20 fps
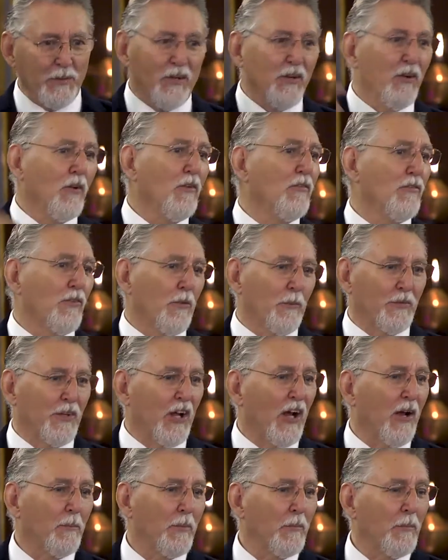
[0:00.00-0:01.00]
me over from
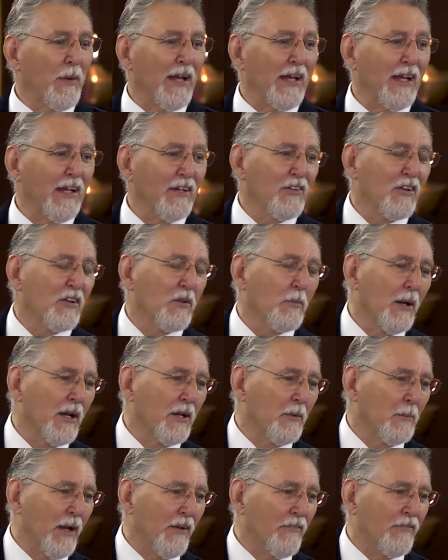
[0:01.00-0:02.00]
top of my head to the
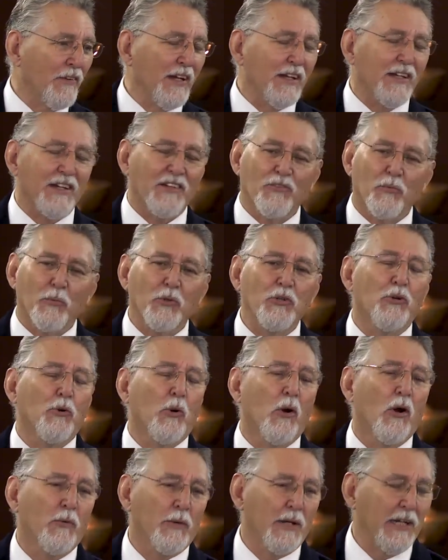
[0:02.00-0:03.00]
bottom of my feet. And he said, Well, you're
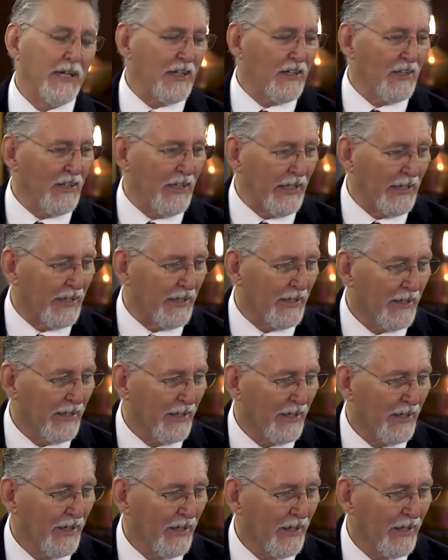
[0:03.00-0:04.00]
already clean.
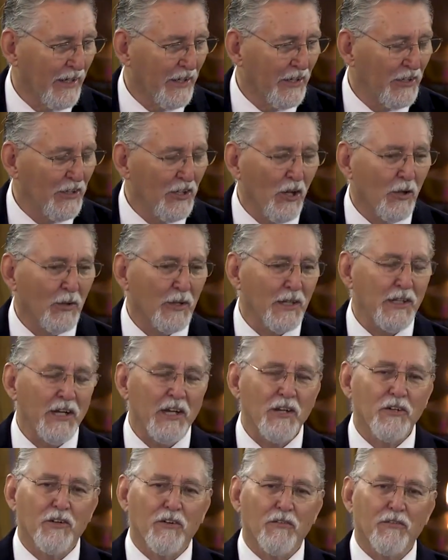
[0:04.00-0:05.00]
You only
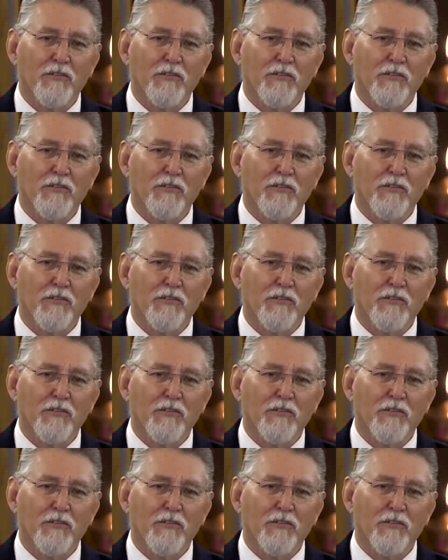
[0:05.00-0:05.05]
need your